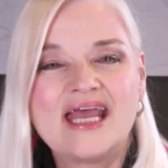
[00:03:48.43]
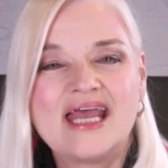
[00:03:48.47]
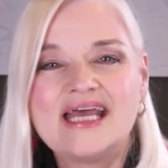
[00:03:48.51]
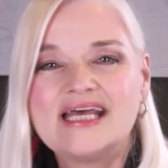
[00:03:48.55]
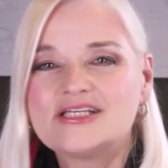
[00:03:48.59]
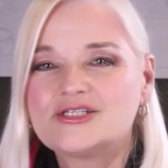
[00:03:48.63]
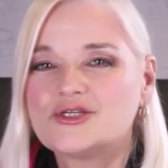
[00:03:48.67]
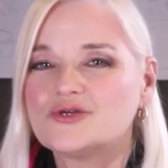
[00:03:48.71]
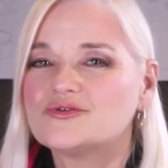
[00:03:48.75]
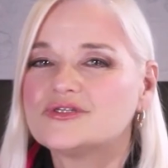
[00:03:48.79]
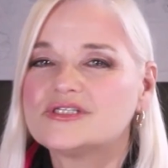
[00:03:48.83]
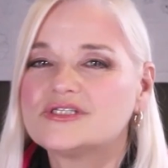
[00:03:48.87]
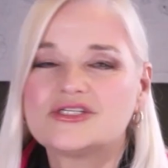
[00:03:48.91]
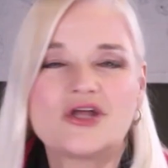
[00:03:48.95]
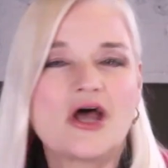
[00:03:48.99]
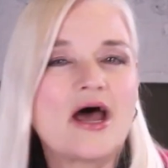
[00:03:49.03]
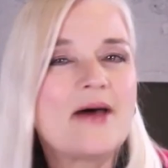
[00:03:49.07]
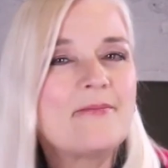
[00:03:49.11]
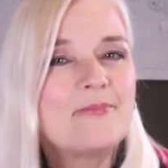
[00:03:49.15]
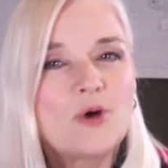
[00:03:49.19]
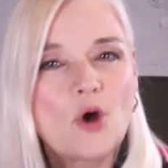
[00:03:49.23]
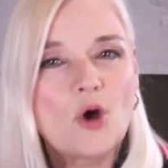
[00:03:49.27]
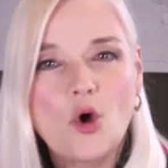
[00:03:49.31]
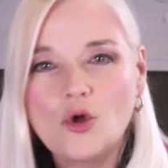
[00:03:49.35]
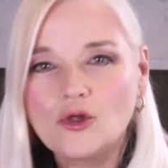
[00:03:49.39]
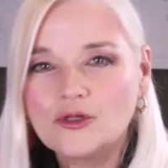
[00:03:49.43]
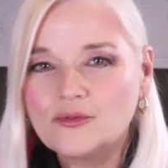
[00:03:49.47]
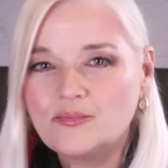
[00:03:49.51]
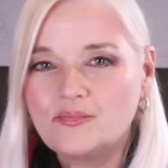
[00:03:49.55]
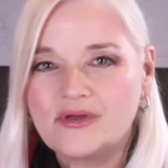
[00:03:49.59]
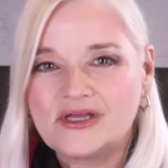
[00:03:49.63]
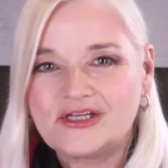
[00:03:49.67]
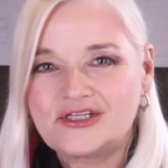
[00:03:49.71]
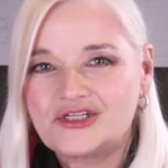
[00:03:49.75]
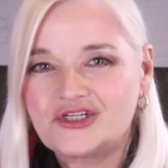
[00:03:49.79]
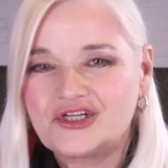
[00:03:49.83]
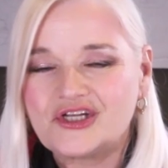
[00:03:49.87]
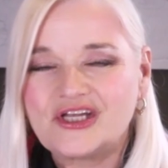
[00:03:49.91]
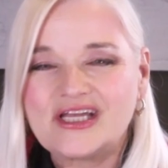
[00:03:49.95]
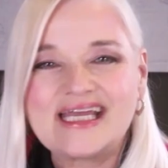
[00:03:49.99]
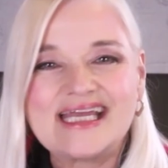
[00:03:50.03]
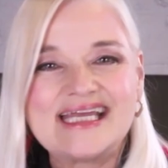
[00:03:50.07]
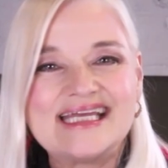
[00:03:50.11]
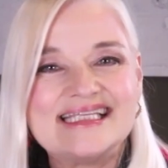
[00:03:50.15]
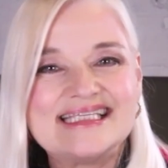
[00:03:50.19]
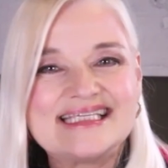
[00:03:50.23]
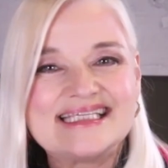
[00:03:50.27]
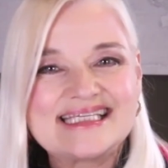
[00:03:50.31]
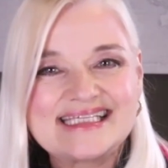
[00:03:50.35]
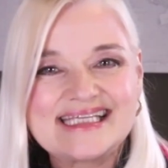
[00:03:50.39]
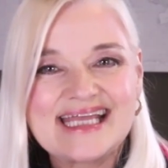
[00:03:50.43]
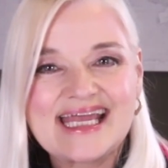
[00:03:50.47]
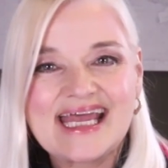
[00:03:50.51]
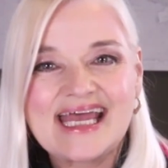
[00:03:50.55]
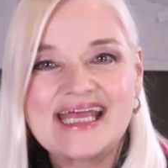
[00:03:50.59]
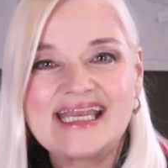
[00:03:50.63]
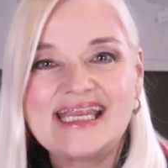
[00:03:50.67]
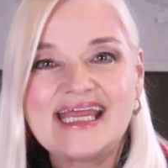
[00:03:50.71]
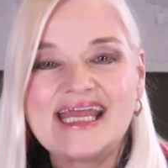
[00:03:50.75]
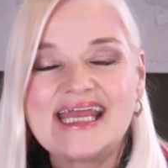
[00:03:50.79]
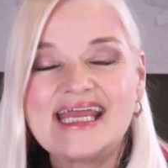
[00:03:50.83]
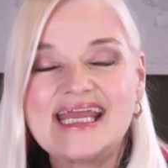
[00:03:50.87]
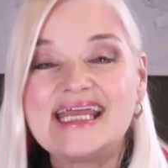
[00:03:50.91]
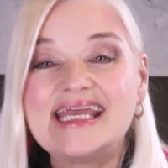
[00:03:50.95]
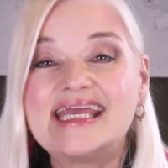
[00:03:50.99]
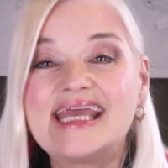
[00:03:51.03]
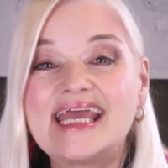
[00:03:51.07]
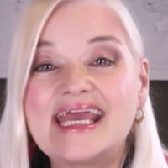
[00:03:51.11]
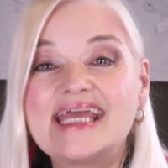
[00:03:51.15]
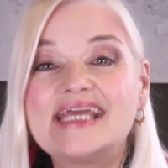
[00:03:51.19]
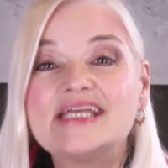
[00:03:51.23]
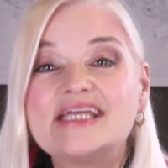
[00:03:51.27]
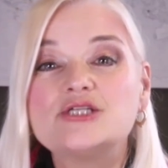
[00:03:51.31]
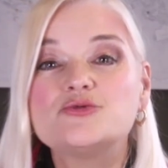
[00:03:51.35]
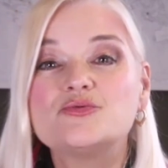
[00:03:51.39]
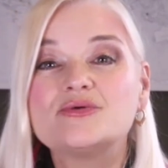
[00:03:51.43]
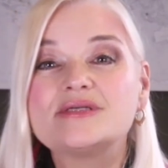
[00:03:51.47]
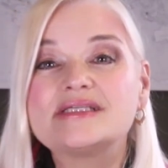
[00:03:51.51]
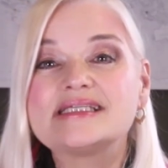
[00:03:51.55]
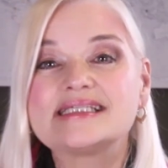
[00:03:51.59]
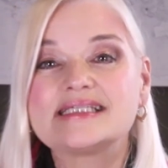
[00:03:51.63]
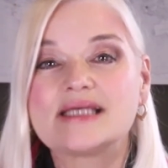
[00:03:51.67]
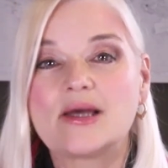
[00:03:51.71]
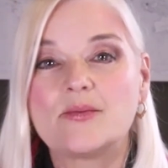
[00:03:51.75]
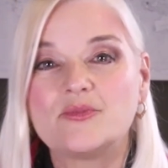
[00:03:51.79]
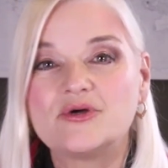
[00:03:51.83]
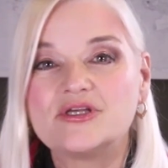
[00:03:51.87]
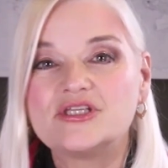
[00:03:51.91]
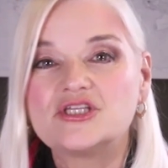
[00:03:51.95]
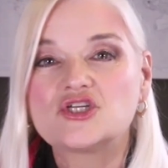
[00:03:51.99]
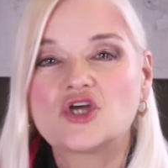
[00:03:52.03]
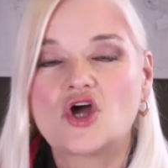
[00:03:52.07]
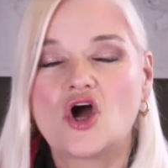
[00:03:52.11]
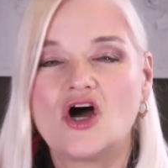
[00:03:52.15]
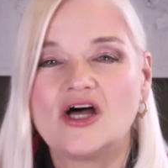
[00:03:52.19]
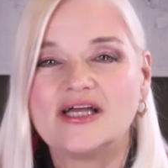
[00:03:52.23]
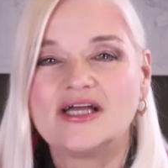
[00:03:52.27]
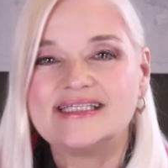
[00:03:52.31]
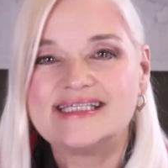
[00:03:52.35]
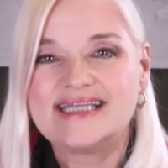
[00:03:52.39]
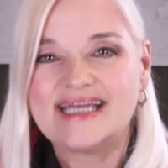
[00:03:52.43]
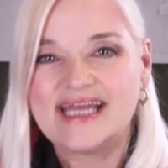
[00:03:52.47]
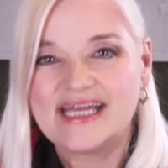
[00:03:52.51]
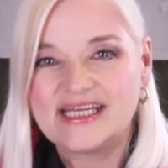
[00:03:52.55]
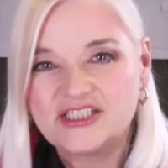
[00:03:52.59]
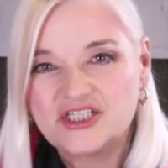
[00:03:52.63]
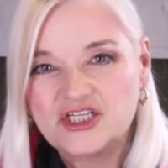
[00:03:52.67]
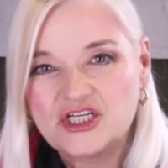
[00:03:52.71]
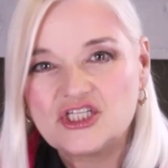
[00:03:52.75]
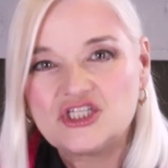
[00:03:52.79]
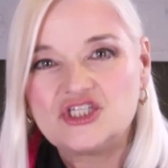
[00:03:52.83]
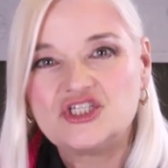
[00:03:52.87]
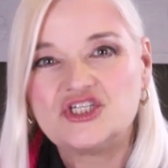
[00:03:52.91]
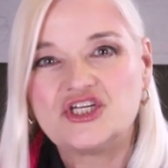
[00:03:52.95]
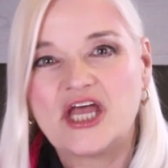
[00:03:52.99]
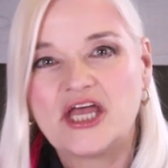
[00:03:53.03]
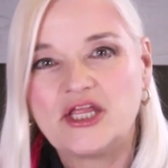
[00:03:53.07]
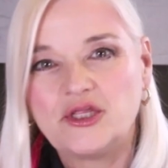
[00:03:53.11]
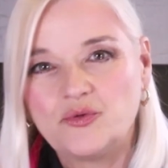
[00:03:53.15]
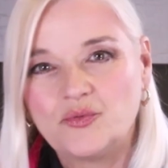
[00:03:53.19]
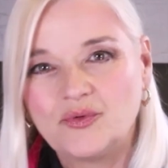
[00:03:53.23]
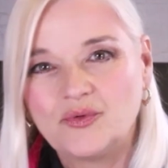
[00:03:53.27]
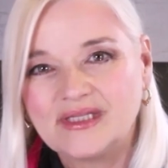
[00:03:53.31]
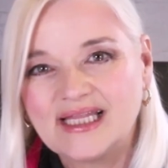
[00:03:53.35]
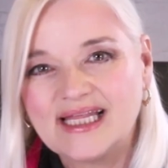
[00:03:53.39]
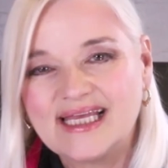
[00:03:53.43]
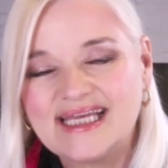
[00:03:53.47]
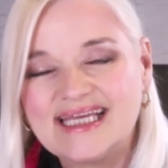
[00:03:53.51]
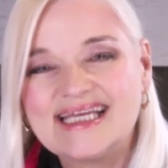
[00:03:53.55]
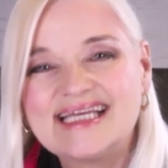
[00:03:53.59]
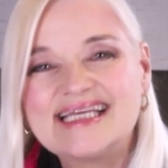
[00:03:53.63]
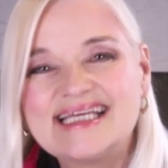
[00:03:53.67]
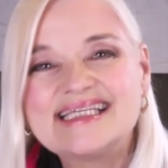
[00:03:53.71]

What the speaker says: So stop cold pitching. Instead, engage with someone's content genuinely.